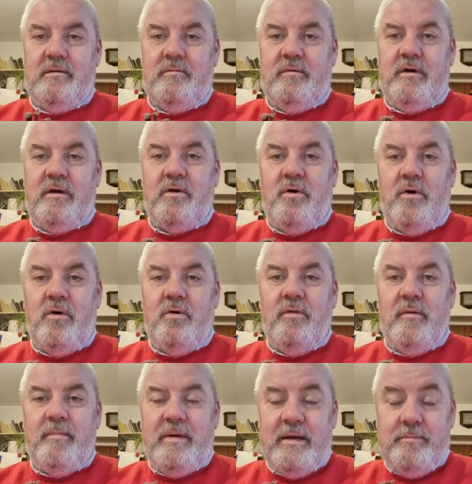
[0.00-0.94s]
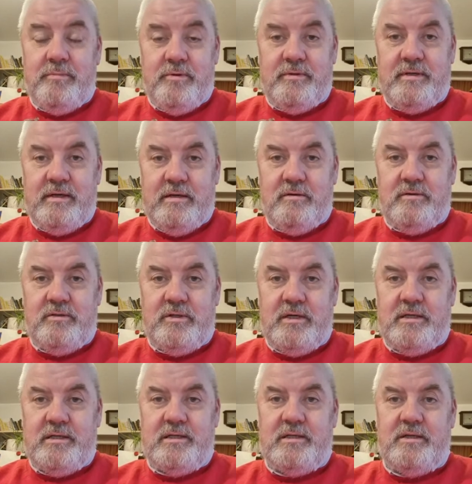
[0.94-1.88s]
We are all, the Bible tells
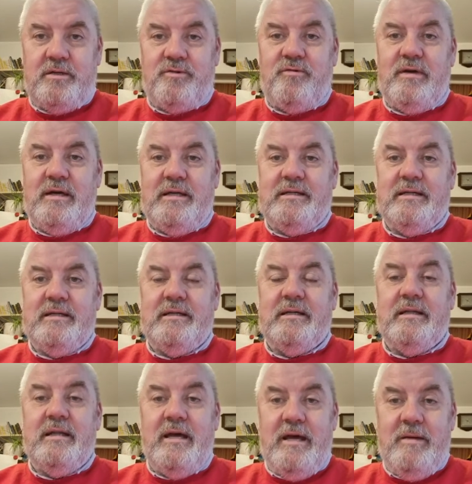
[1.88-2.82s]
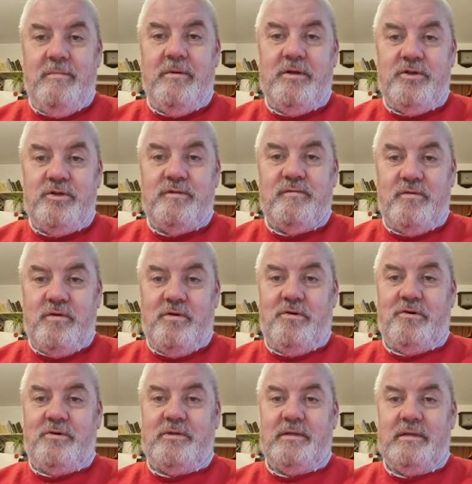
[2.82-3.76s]
us, created in the image of
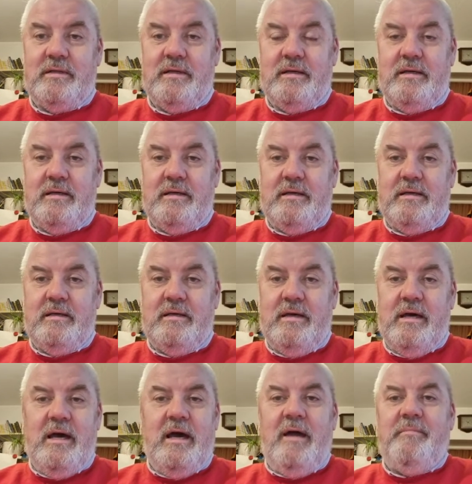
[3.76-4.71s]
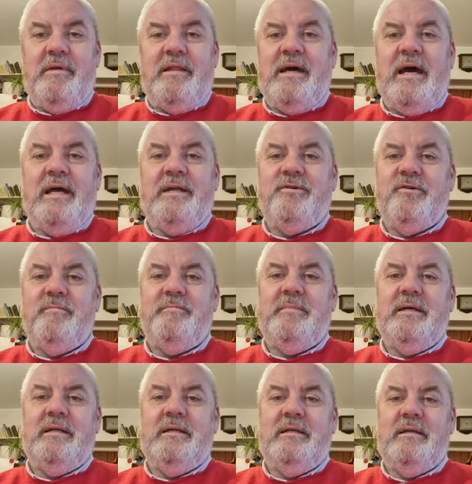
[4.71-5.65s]
God. And by that I don't
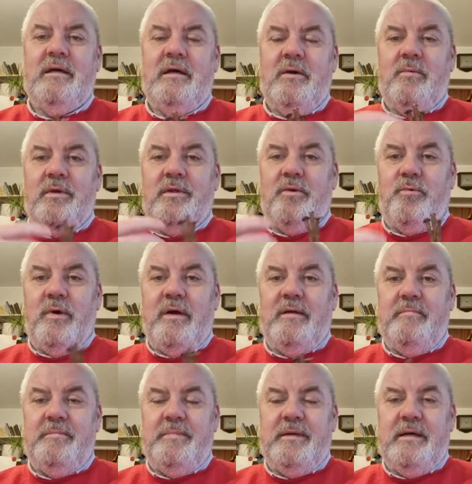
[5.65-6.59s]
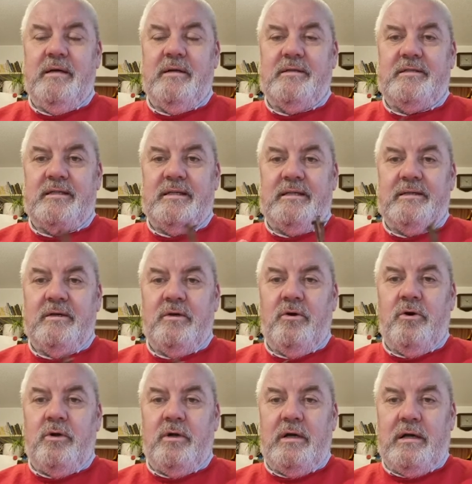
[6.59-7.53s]
mean with a white beard sitting
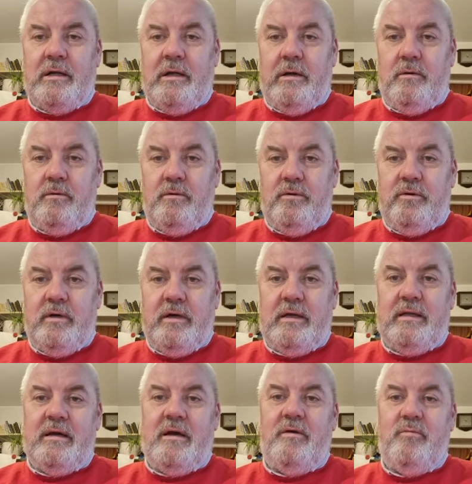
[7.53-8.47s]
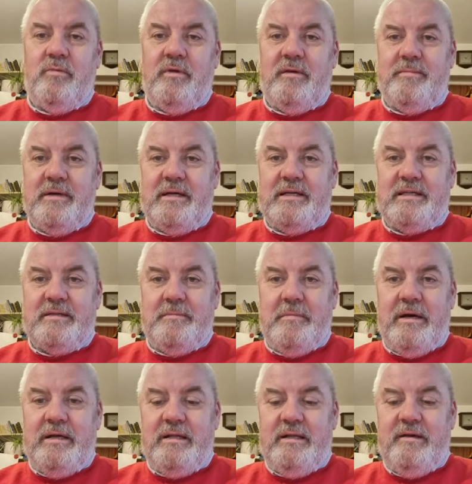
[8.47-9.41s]
on a cloud looking down with a big
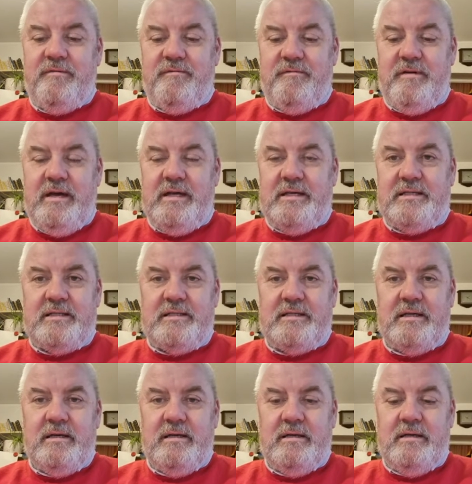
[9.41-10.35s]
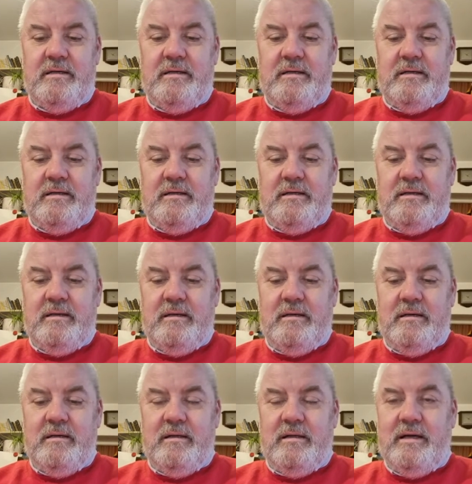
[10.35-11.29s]
smiley face,
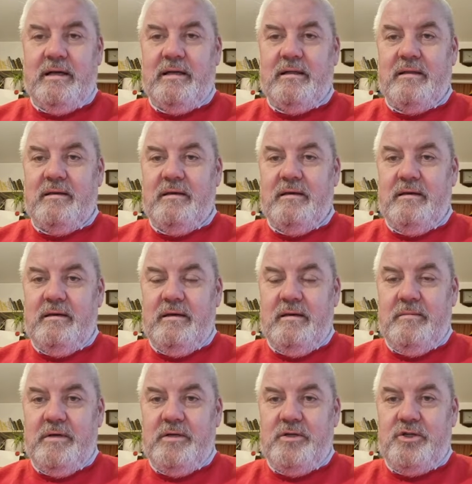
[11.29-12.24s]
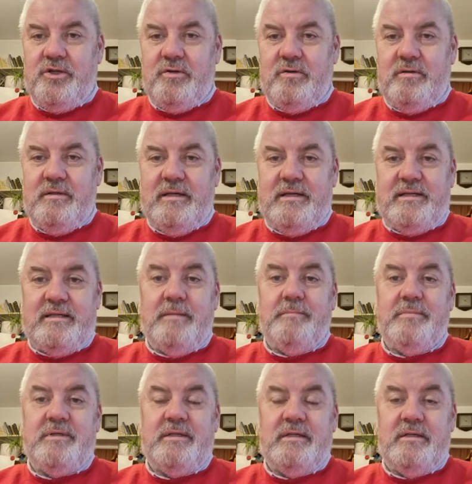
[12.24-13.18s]
like the image on The
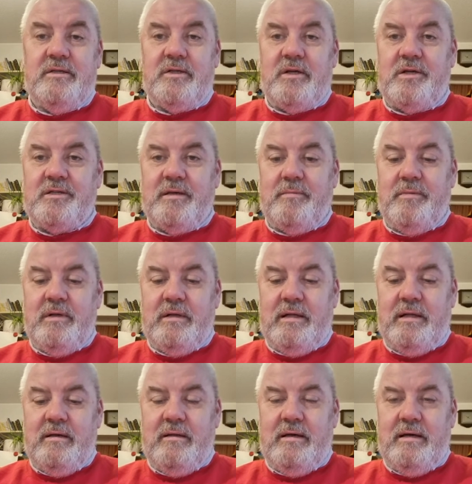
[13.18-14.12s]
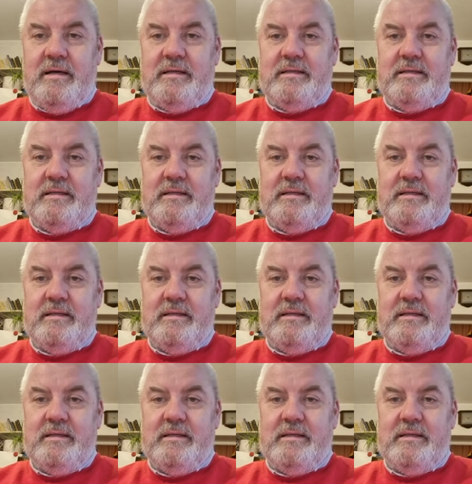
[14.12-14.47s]
Simpsons or something like that.